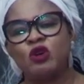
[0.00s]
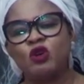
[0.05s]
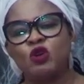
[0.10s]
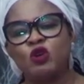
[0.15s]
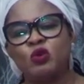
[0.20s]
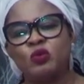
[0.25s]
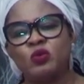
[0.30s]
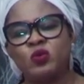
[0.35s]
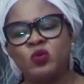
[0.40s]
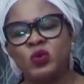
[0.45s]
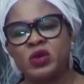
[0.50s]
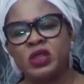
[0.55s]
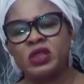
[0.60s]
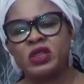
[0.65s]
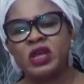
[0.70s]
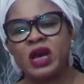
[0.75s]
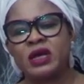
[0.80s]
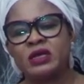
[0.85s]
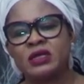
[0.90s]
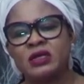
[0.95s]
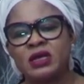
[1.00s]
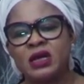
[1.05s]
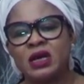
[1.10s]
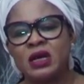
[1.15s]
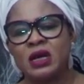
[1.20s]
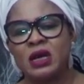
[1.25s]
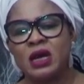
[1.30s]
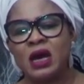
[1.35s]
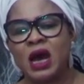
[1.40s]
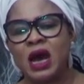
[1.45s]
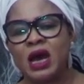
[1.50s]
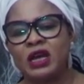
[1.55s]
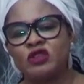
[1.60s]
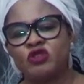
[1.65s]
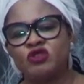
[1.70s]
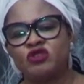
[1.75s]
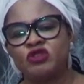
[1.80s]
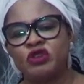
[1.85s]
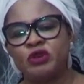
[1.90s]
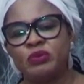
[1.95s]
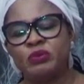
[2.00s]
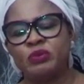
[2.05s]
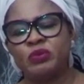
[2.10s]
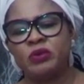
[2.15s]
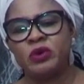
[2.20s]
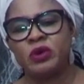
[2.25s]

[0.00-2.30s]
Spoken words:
cope with that hardship